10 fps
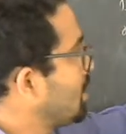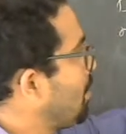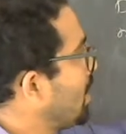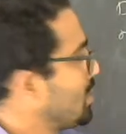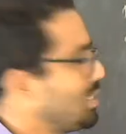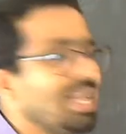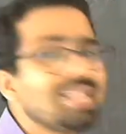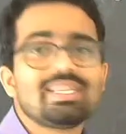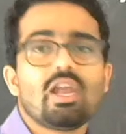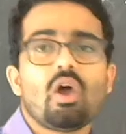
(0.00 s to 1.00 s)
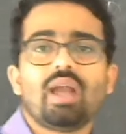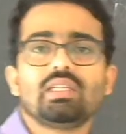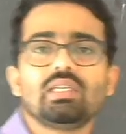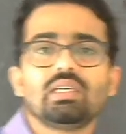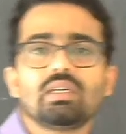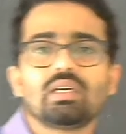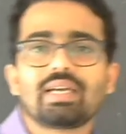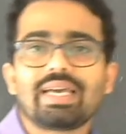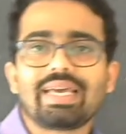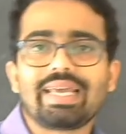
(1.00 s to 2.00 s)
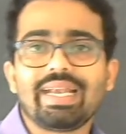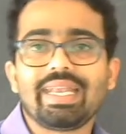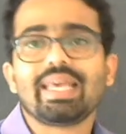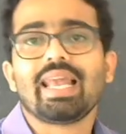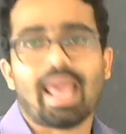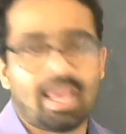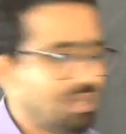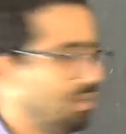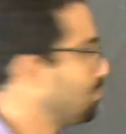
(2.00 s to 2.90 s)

apply the Snell's law at the critical angle.